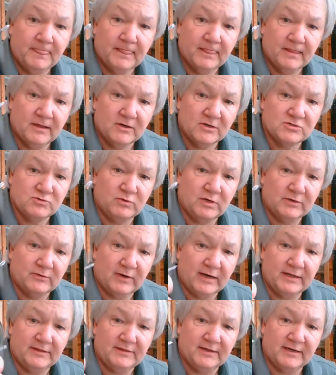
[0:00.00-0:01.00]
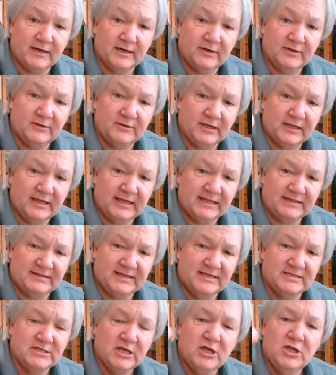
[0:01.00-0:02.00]
There's one right there. You can get
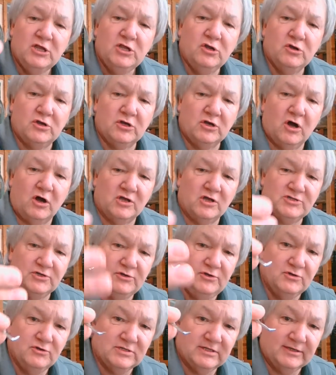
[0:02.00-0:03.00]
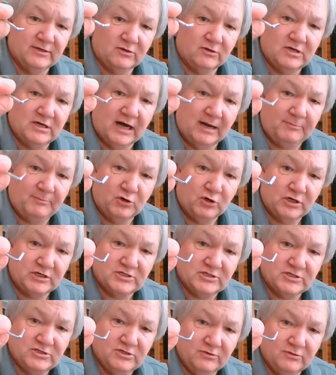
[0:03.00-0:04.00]
these. You can also use little cup
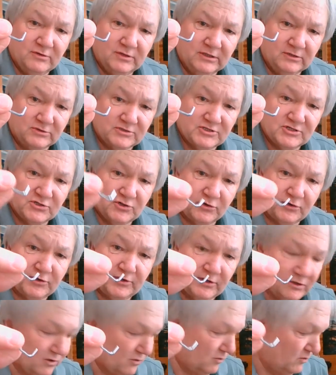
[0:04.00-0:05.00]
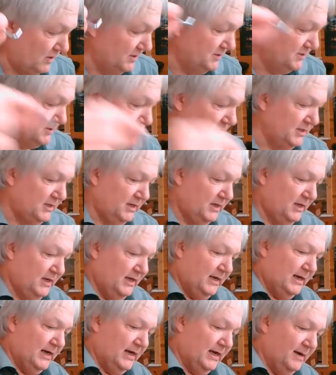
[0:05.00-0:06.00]
hooks too, the little circular ones.
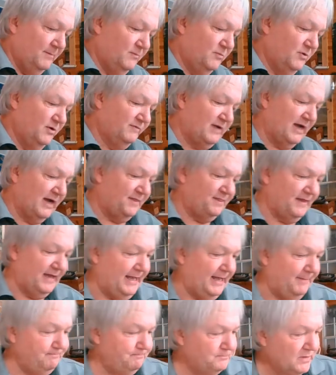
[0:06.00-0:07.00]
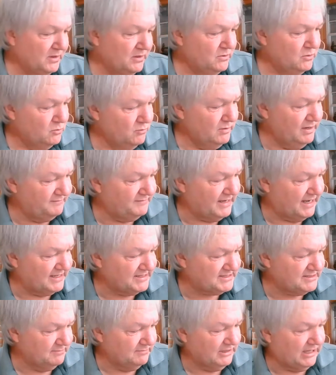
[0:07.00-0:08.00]
We've got that. We've got
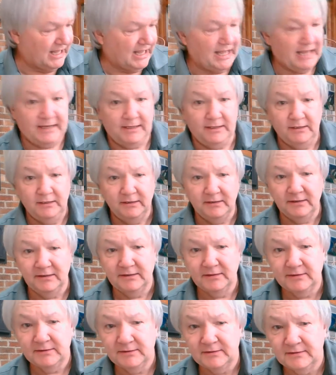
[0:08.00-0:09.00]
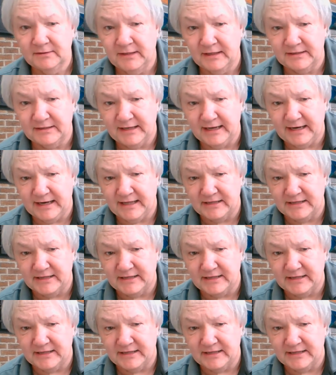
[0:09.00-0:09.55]
some line like that.